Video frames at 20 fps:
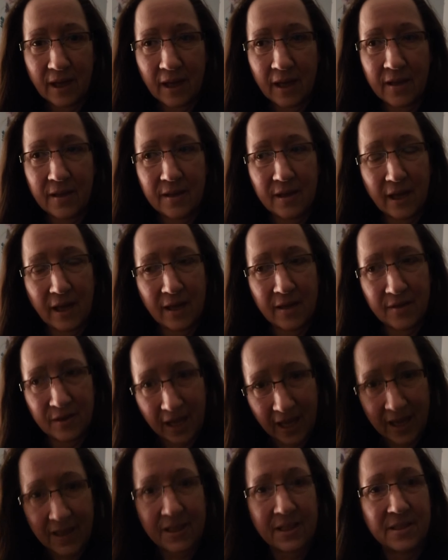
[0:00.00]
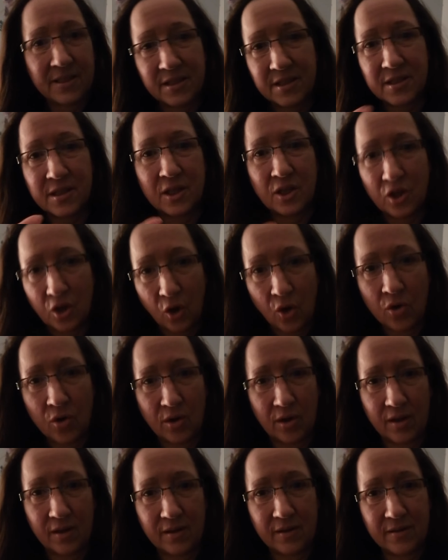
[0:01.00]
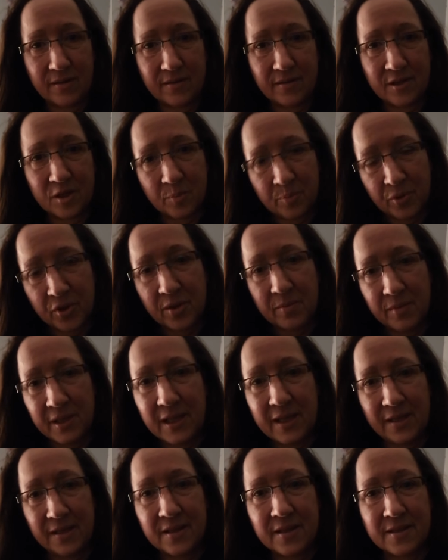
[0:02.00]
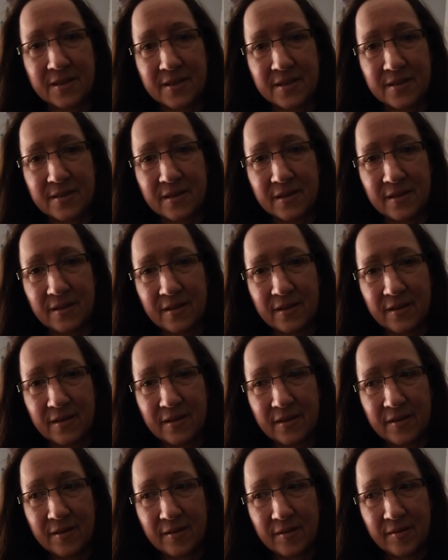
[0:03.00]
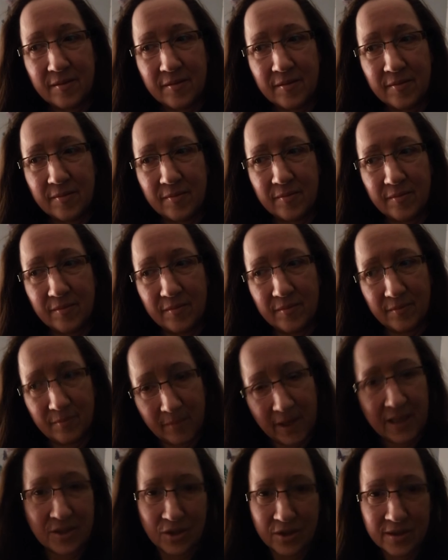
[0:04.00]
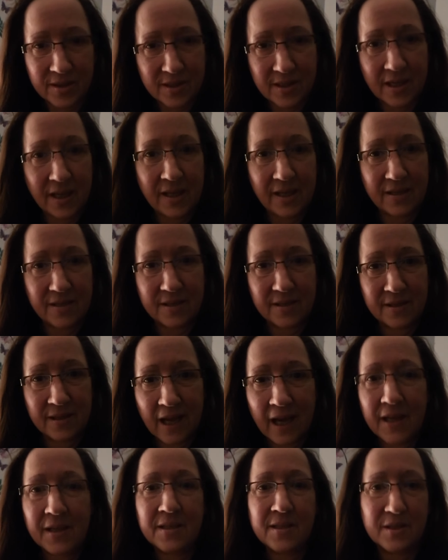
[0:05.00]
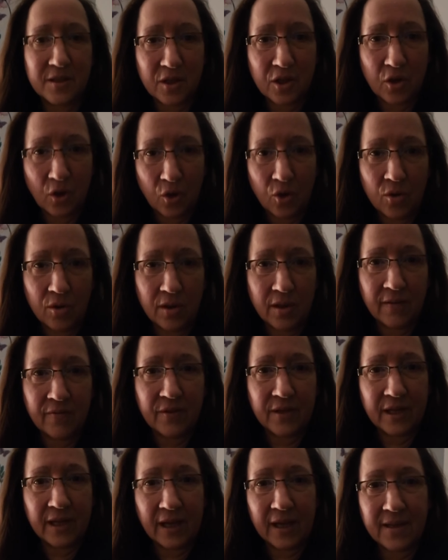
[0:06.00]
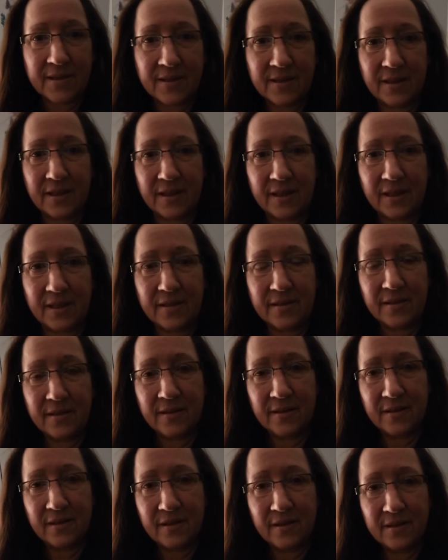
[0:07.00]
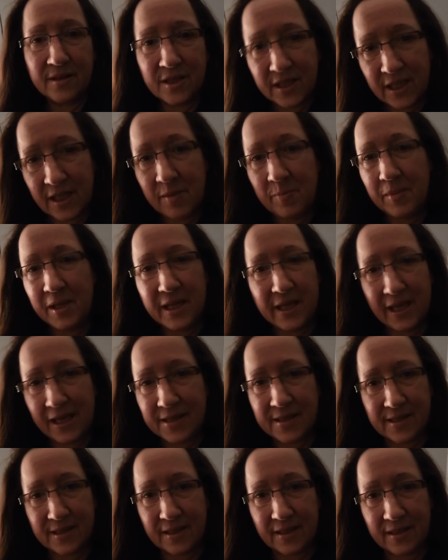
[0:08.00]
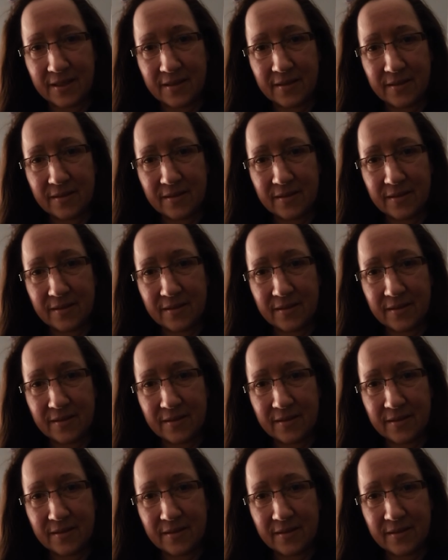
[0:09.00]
And, and that is the goal to put me in this mental state. That is the goal of the gaslighting to keep me guessing.